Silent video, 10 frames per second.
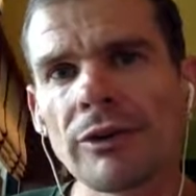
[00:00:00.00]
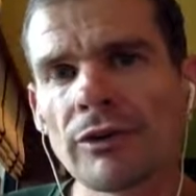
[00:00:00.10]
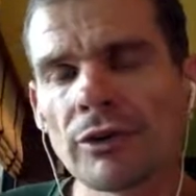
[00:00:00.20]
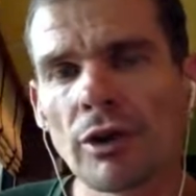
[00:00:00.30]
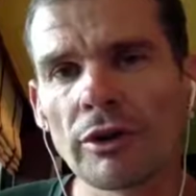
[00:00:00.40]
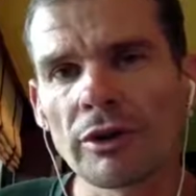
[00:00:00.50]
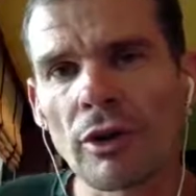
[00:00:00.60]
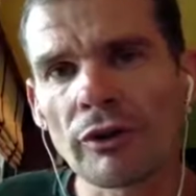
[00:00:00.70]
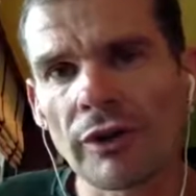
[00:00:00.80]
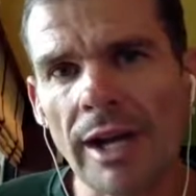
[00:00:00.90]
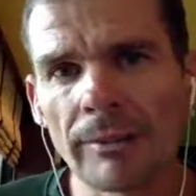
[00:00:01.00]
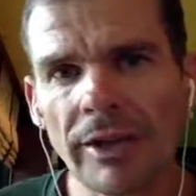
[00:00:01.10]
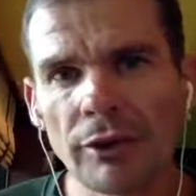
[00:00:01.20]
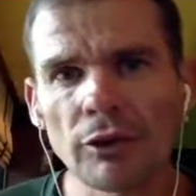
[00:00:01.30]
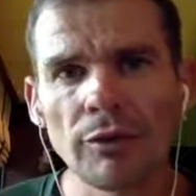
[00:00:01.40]
So it's constantly
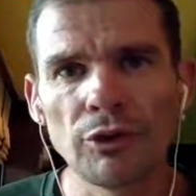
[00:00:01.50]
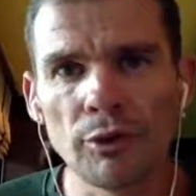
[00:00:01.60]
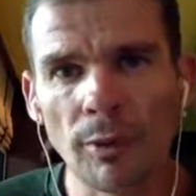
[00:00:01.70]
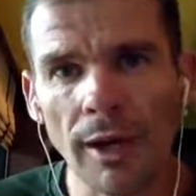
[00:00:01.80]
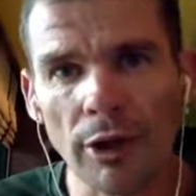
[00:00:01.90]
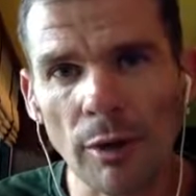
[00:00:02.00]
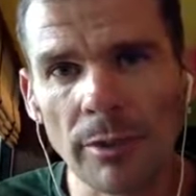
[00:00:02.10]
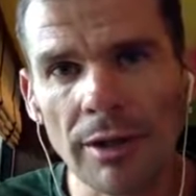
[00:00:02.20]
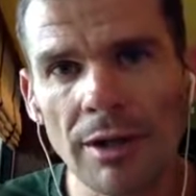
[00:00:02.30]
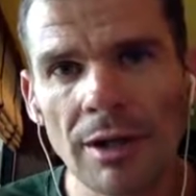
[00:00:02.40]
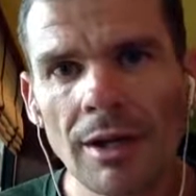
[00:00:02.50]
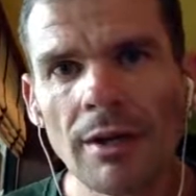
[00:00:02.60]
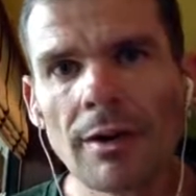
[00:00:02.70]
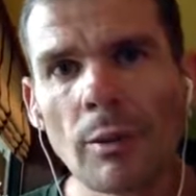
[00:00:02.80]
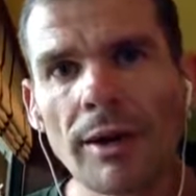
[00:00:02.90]
updated. So if you do buy a copy,
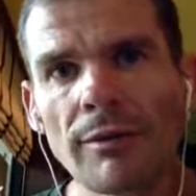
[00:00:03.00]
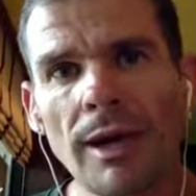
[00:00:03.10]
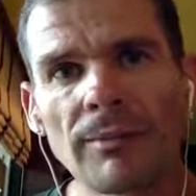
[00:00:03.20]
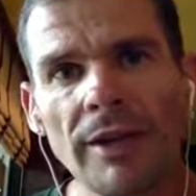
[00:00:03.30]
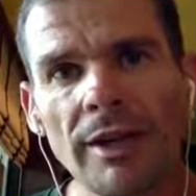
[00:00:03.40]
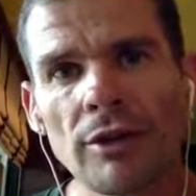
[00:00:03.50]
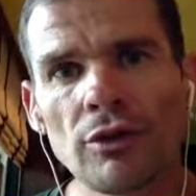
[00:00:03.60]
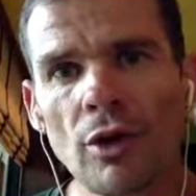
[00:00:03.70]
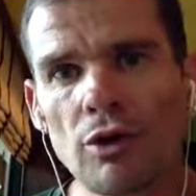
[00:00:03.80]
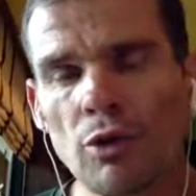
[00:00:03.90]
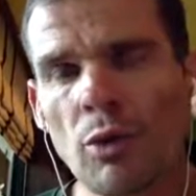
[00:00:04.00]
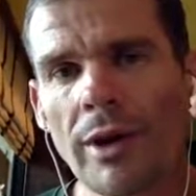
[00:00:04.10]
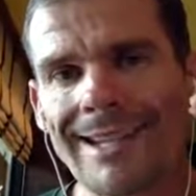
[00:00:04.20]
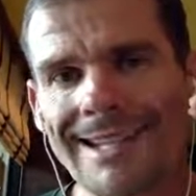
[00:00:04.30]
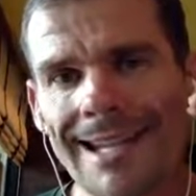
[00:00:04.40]
whenever I update it, you will
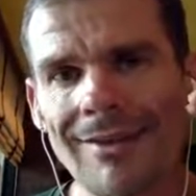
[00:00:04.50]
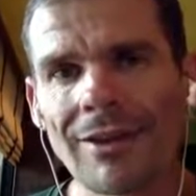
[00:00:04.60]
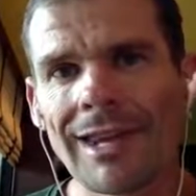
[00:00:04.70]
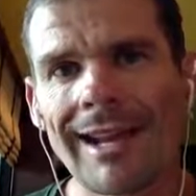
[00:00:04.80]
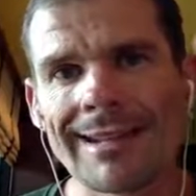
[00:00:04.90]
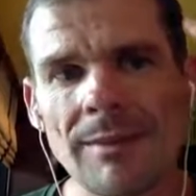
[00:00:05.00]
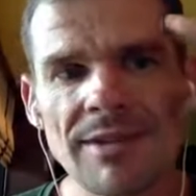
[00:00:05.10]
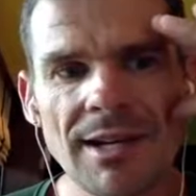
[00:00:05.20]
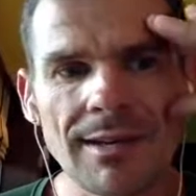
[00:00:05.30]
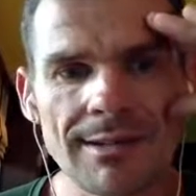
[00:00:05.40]
get sent the latest update.